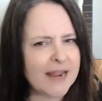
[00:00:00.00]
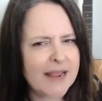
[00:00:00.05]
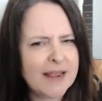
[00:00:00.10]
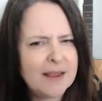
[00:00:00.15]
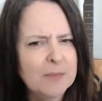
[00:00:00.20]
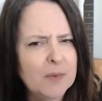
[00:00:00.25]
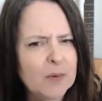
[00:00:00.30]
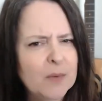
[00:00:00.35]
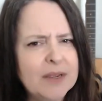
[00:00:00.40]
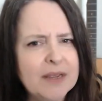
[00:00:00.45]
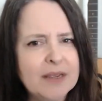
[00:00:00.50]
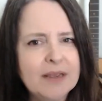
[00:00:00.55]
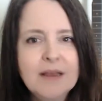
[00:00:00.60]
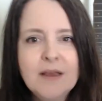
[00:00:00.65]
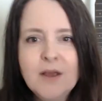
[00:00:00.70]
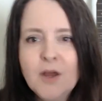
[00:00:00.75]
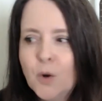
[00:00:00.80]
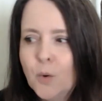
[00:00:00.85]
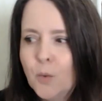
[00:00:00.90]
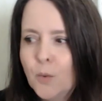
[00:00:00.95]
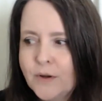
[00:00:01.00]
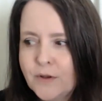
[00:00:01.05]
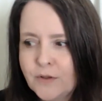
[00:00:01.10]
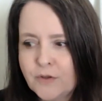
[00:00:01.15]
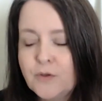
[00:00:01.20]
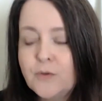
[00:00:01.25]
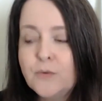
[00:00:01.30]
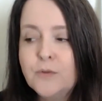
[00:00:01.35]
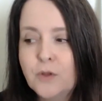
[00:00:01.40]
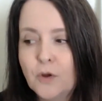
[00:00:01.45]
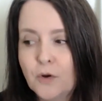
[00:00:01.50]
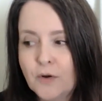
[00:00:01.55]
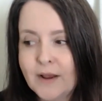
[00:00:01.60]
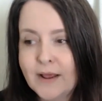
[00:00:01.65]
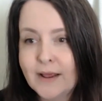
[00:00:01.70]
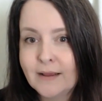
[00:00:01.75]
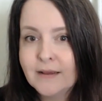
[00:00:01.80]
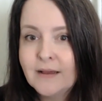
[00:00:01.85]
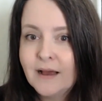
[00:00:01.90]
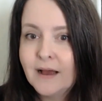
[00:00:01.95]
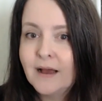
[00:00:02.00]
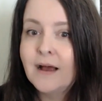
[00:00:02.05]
hey, Marie, what are you learning?